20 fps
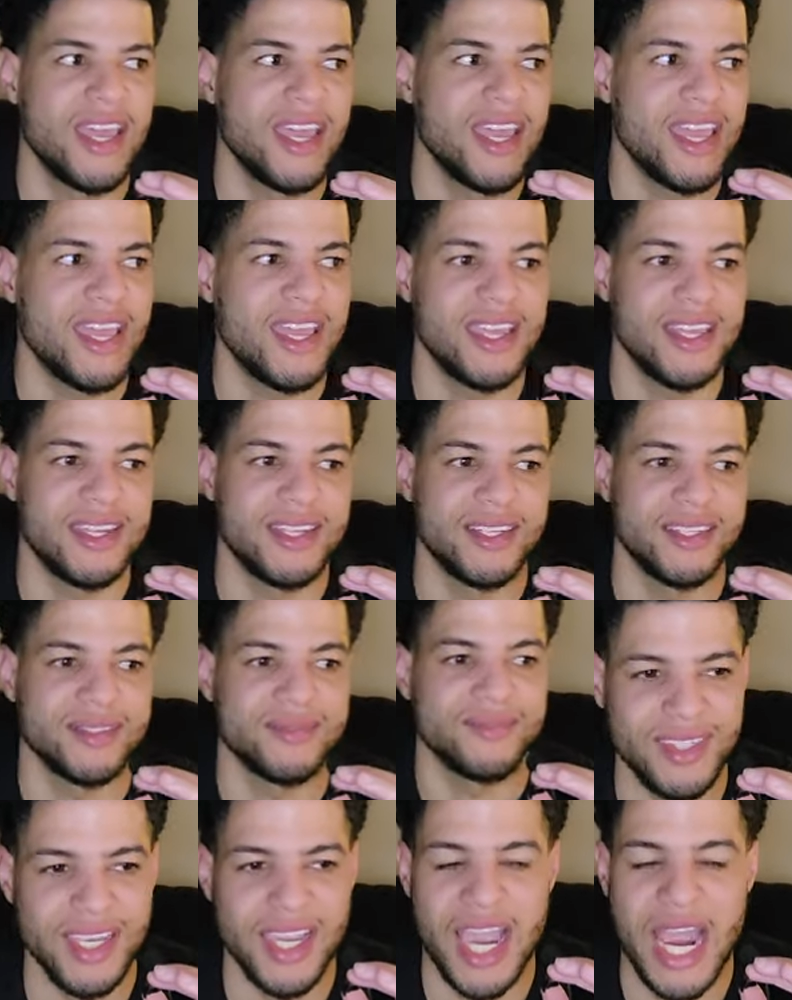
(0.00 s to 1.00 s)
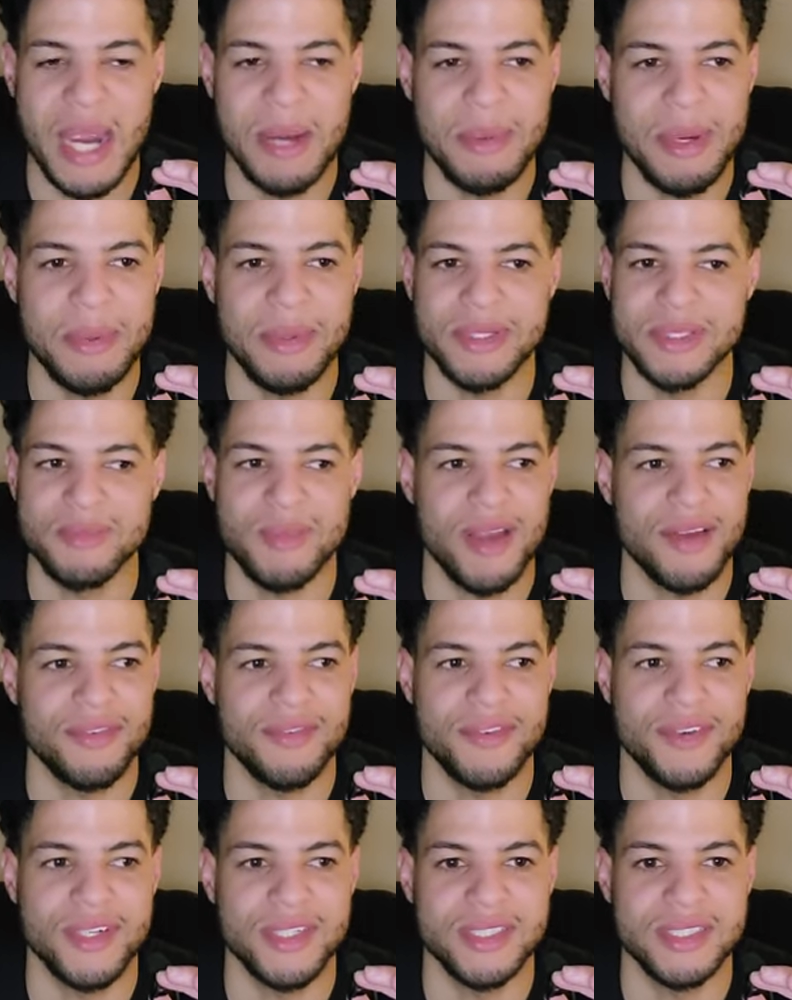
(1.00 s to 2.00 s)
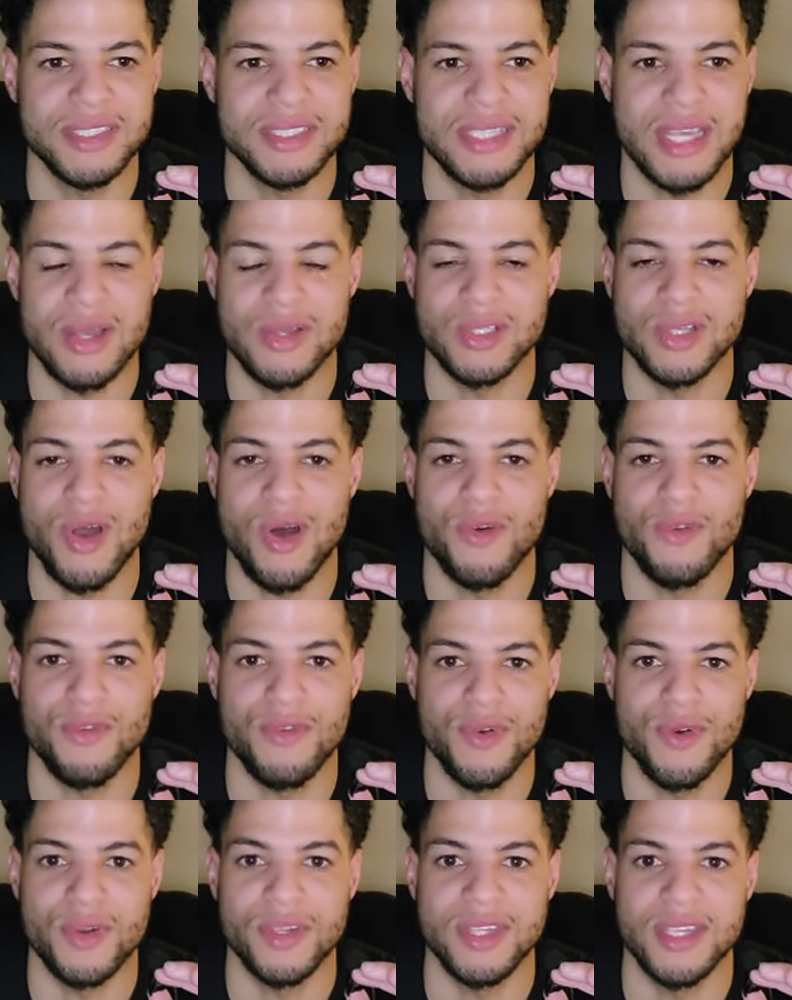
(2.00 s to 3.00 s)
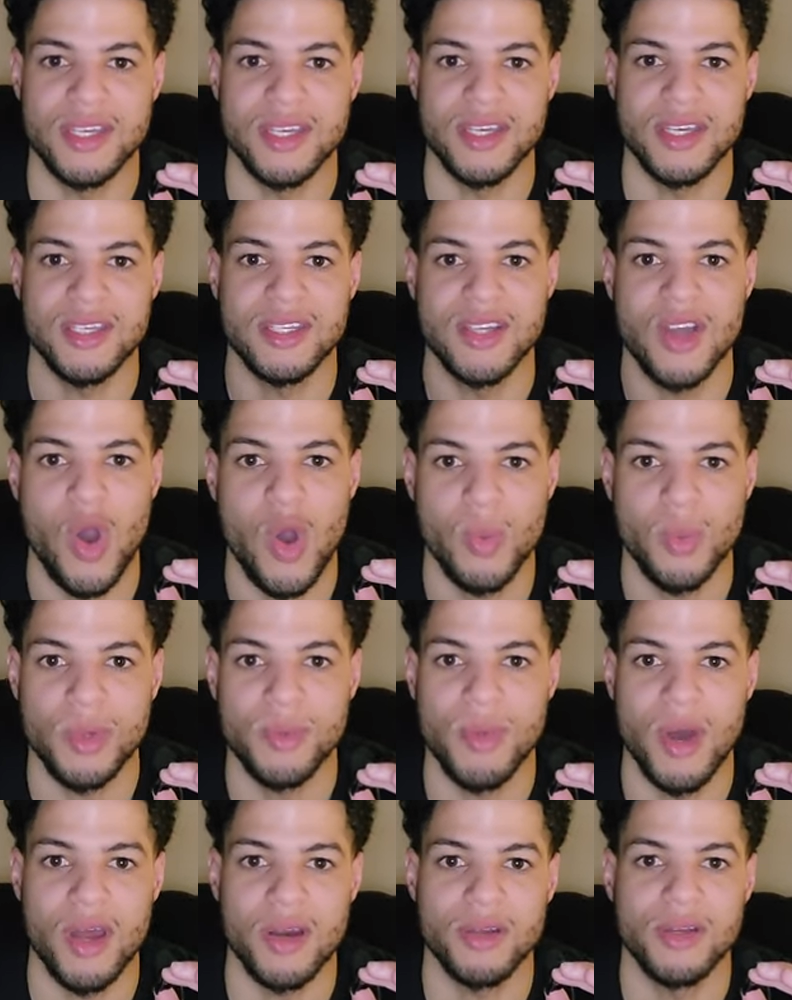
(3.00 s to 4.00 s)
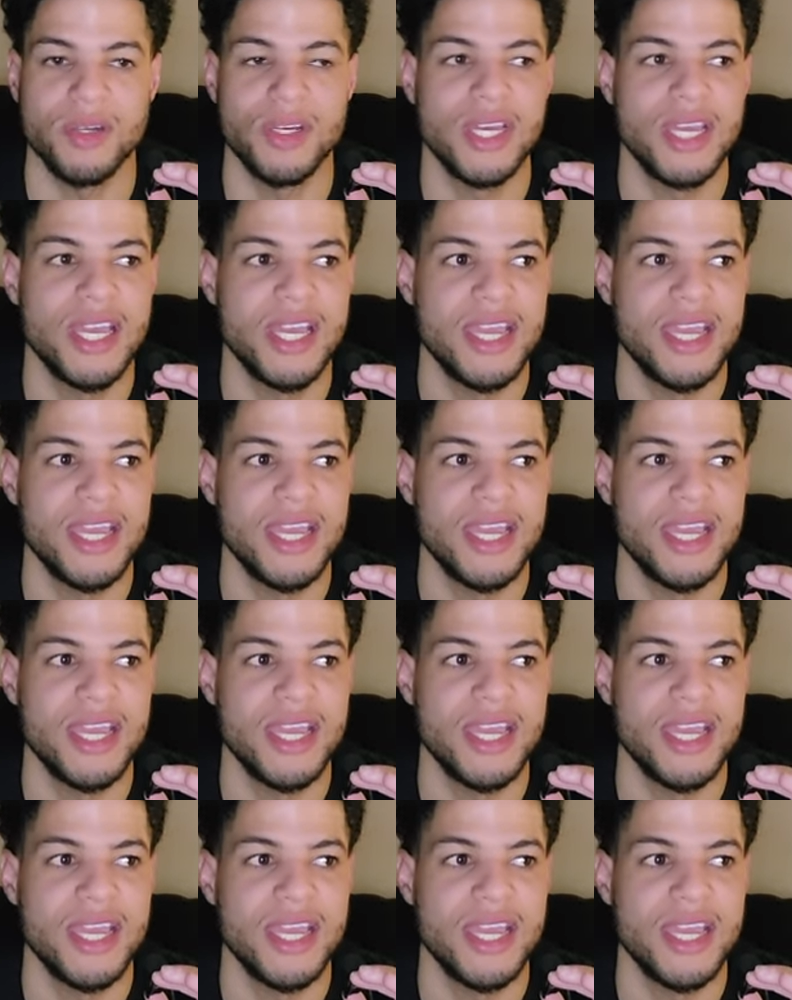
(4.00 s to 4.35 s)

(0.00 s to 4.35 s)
and I remember it was my first sales call for the home remodel,